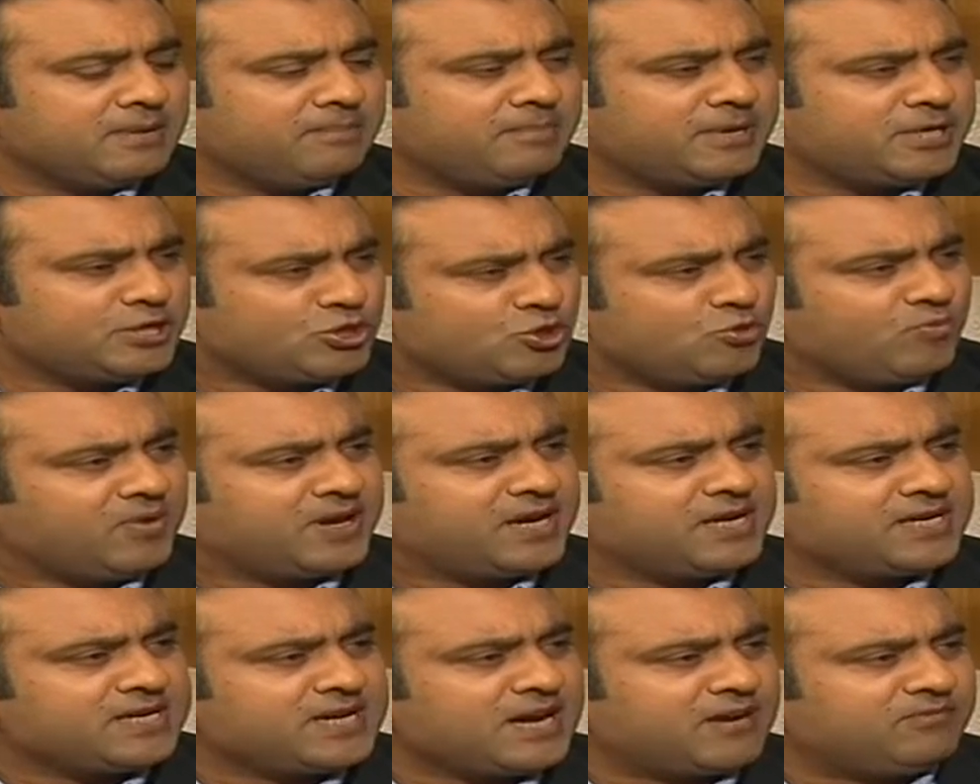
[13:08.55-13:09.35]
But you
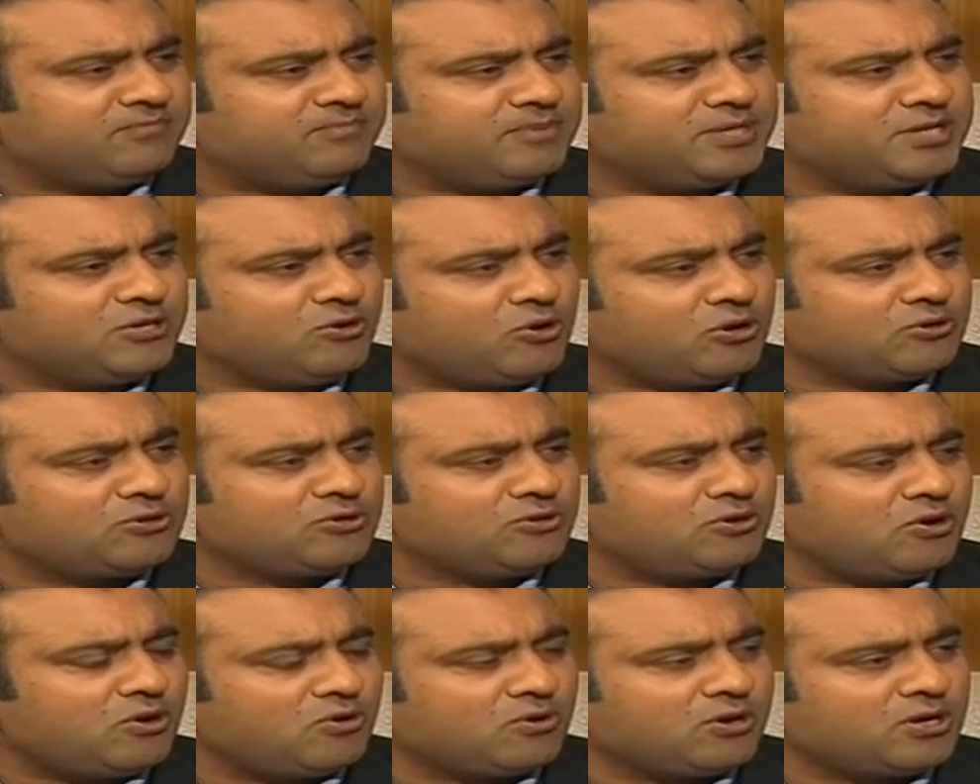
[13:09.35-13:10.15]
were in government not
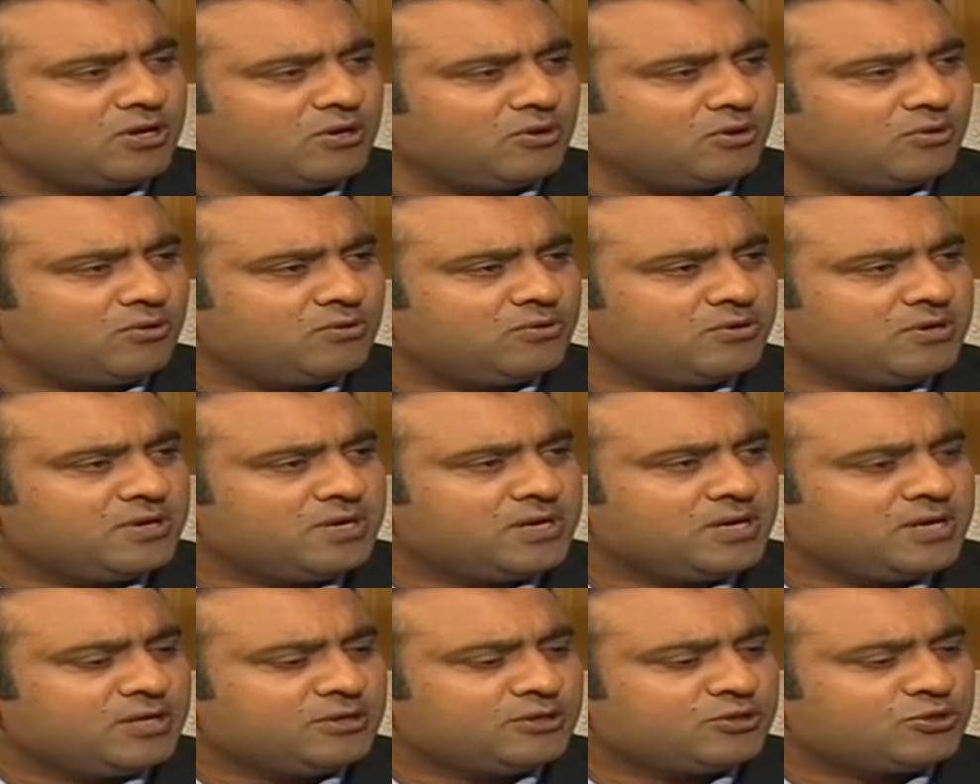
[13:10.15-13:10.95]
long ago,
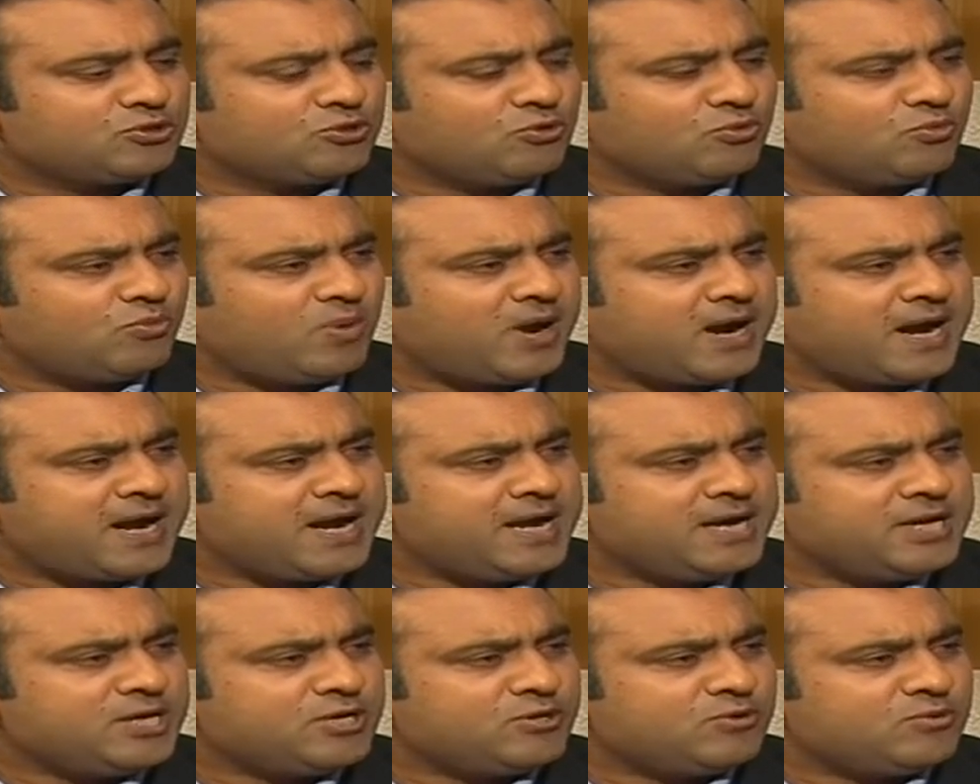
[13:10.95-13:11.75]
so why
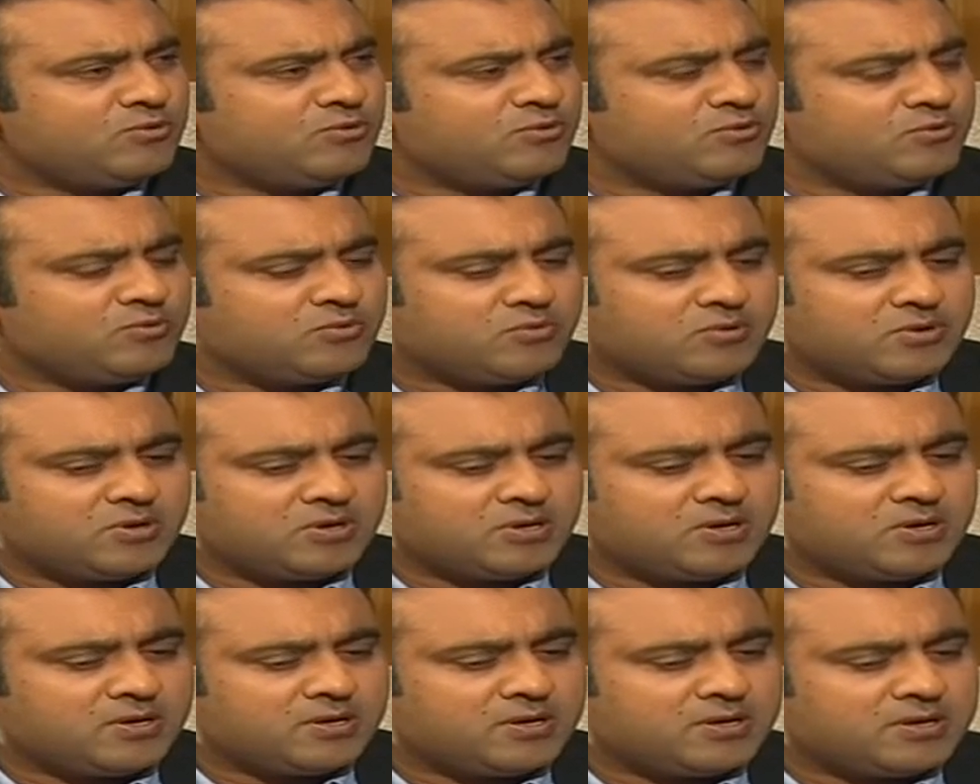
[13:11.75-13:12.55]
you
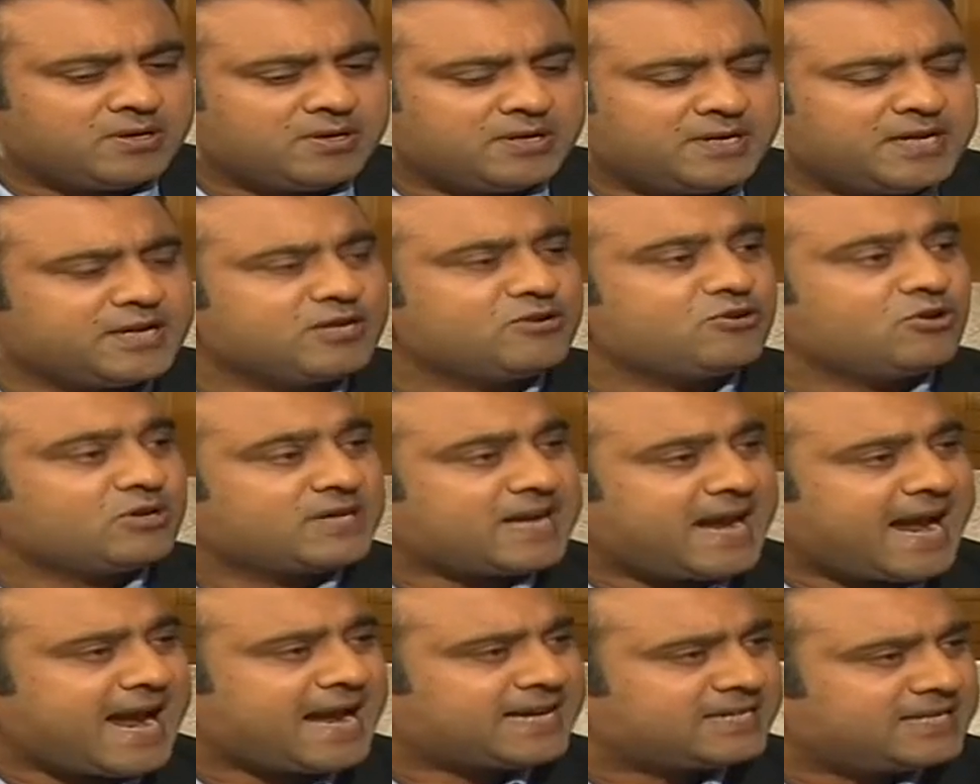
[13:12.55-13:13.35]
did
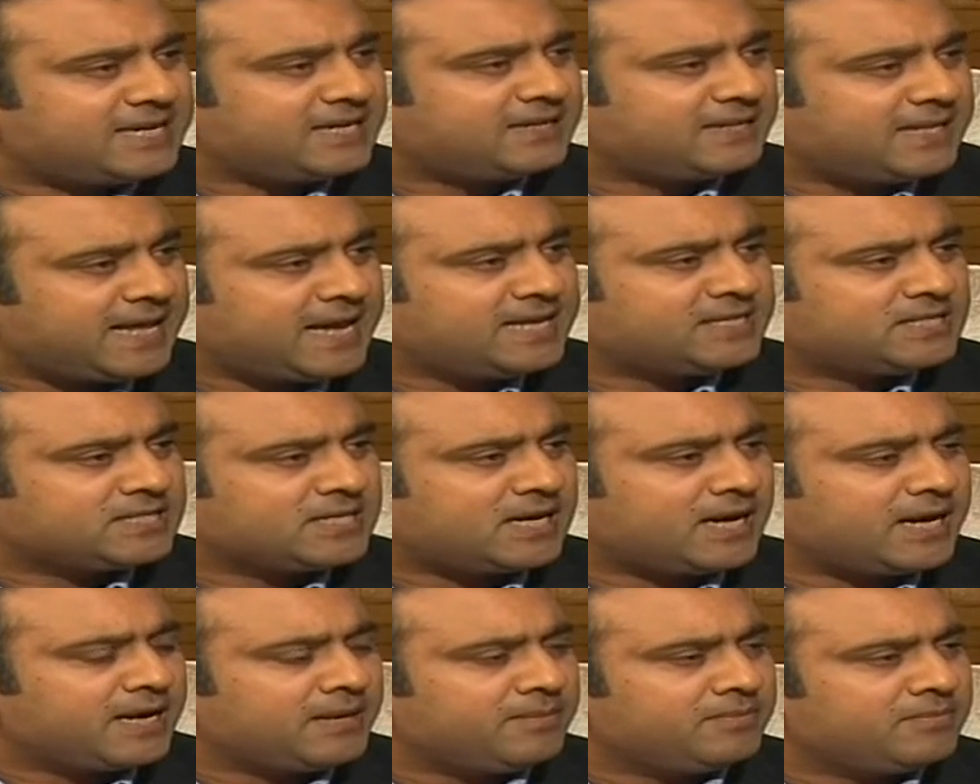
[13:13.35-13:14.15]
not act at that
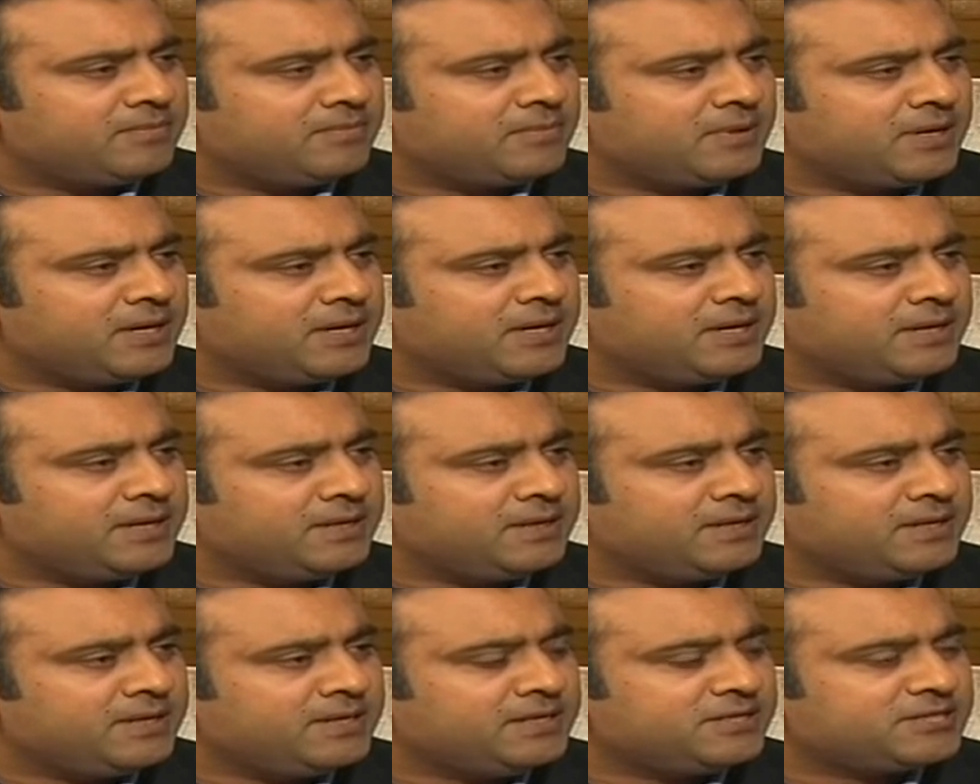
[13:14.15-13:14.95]
time
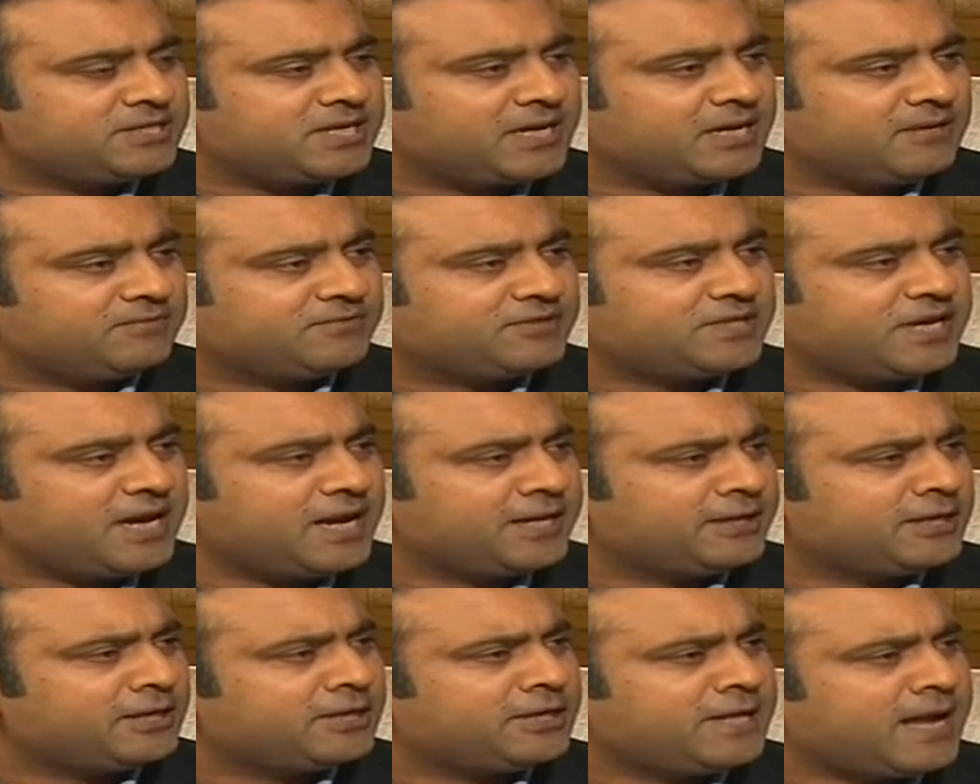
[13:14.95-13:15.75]
instead of
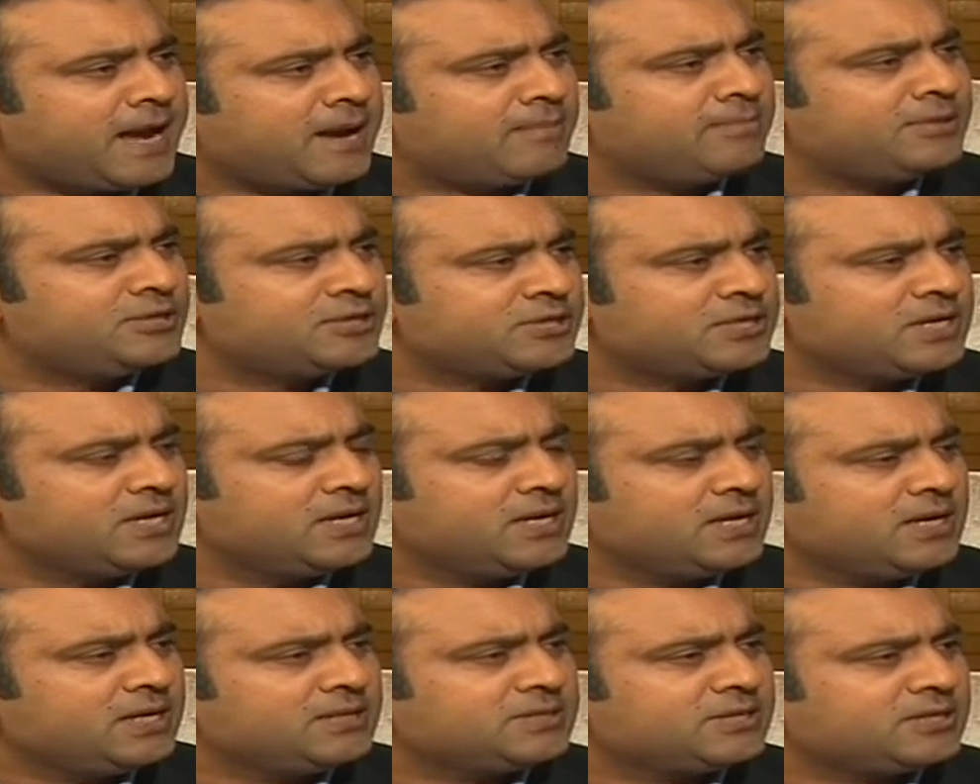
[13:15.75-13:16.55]
saying that NAB
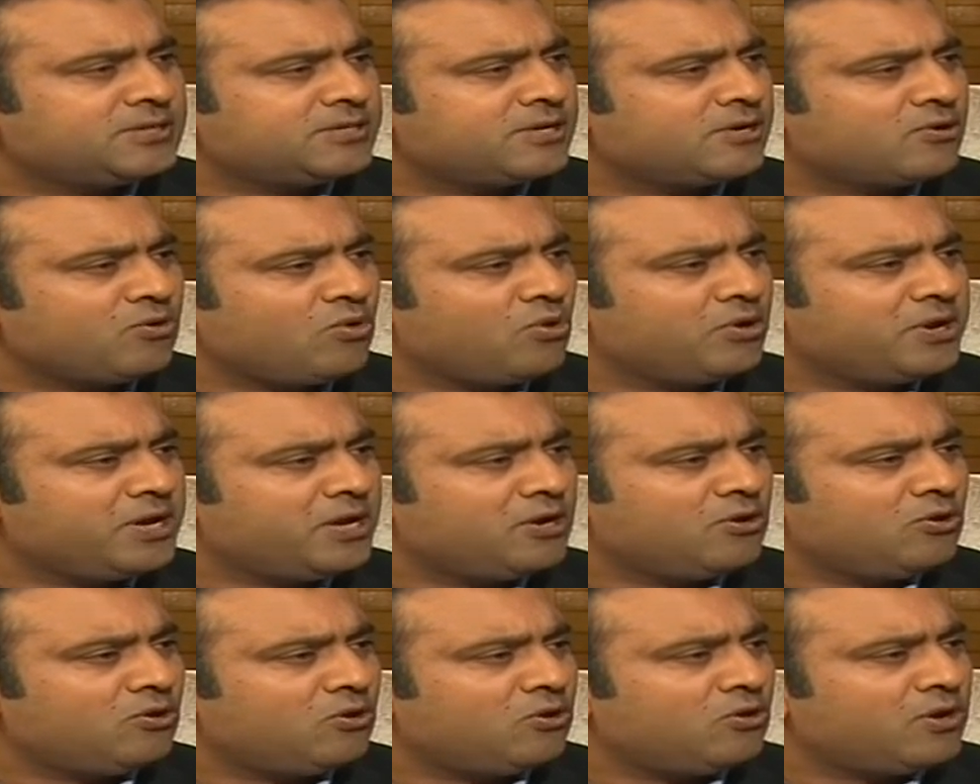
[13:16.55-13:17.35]
is a
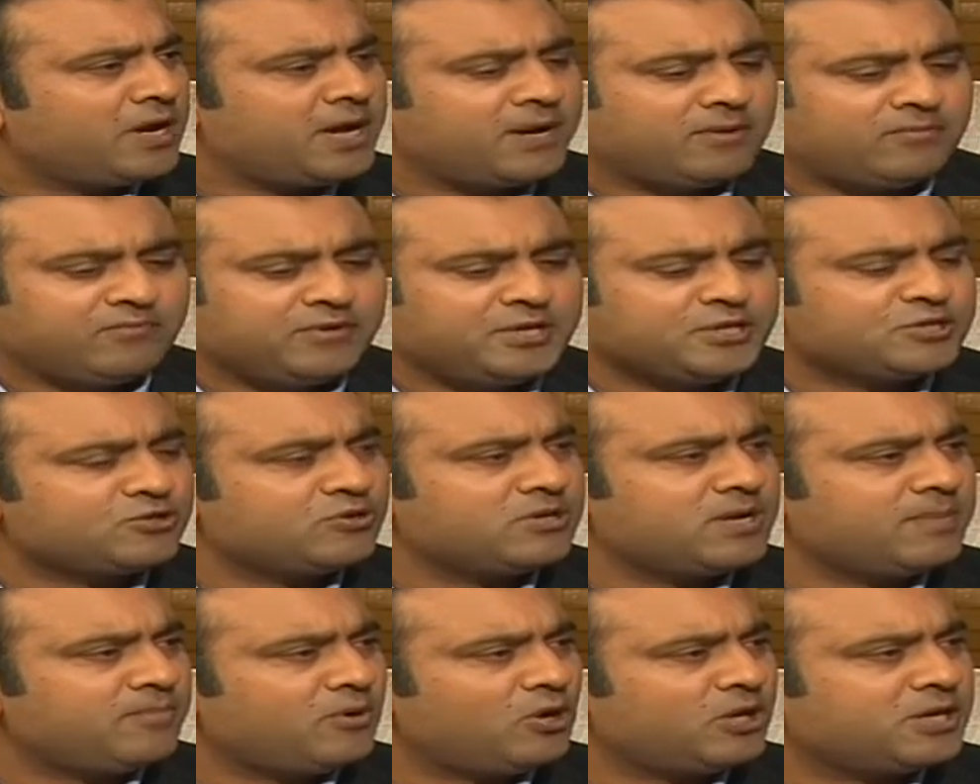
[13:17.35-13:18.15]
draconian law and we
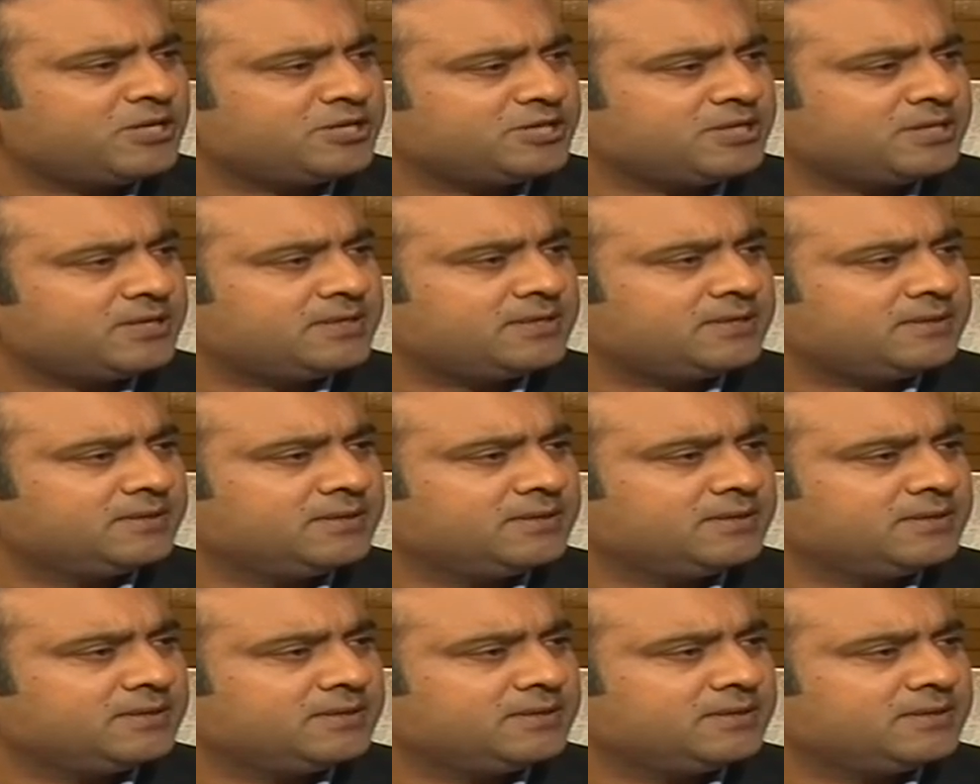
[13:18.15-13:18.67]
should abolish it?